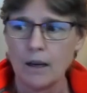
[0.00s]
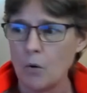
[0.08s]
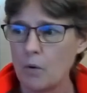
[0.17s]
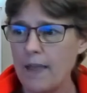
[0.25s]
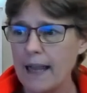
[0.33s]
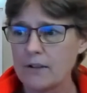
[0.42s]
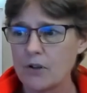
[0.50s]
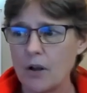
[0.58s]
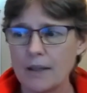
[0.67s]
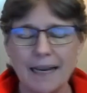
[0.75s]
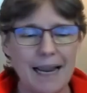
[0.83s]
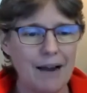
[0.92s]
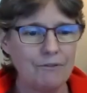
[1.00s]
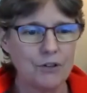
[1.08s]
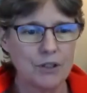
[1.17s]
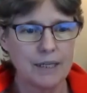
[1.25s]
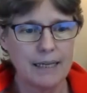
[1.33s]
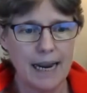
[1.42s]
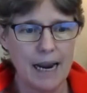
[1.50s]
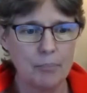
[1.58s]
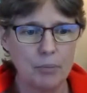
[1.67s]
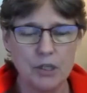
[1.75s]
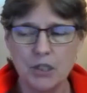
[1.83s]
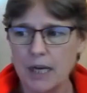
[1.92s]
Well, that's all I have for today. I
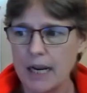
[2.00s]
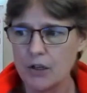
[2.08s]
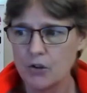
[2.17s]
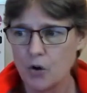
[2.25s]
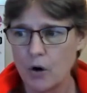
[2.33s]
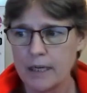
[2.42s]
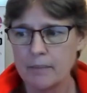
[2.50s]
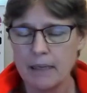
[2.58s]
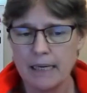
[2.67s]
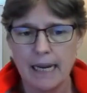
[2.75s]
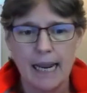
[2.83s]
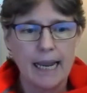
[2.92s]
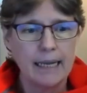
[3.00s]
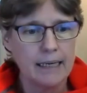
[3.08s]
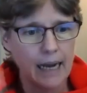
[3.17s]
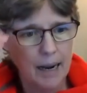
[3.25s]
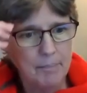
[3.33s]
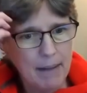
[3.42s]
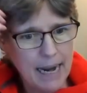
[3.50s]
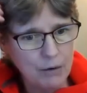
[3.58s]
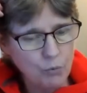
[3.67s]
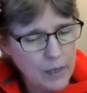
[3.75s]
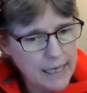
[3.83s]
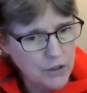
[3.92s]
appreciate you joining me, and I may
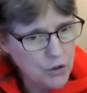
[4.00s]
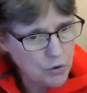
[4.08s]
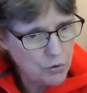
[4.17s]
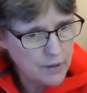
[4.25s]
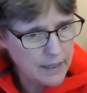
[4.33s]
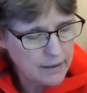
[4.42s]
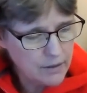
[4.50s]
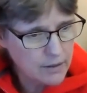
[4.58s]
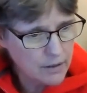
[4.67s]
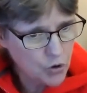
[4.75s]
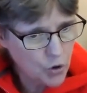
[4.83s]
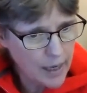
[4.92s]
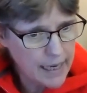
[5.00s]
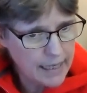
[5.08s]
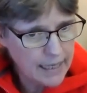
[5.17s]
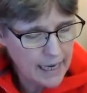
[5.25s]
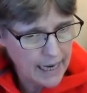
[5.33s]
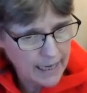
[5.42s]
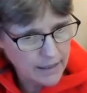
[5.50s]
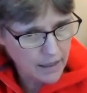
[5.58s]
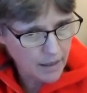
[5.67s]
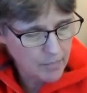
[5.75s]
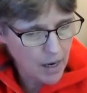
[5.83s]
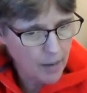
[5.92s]
redo this training and
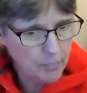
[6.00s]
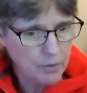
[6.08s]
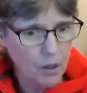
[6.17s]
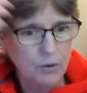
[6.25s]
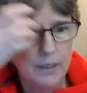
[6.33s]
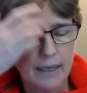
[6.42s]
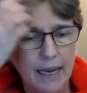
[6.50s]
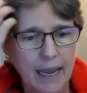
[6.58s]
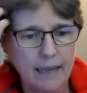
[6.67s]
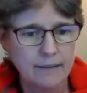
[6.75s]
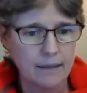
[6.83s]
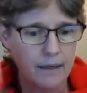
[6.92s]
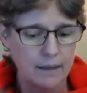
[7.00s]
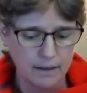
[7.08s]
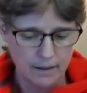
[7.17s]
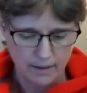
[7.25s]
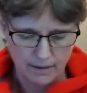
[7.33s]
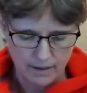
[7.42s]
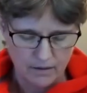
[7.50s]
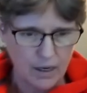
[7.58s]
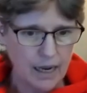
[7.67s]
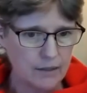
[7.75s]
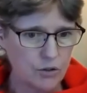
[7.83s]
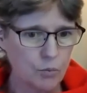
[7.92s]
upload it as a
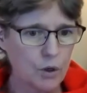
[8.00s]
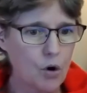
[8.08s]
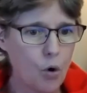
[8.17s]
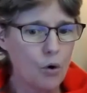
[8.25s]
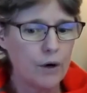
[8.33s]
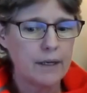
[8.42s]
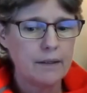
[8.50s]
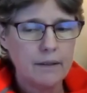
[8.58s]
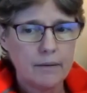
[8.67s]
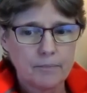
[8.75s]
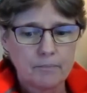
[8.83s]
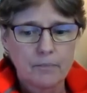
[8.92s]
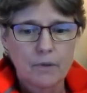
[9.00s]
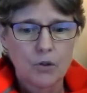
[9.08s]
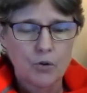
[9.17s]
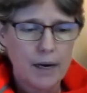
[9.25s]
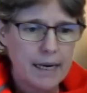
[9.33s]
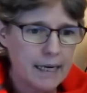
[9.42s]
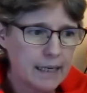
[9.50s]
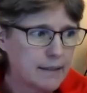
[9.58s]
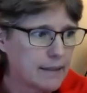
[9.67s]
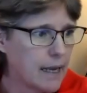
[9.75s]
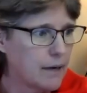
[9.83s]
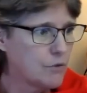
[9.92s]
recorded training
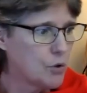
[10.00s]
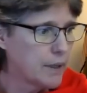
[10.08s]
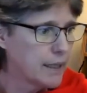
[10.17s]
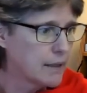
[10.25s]
instead of doing it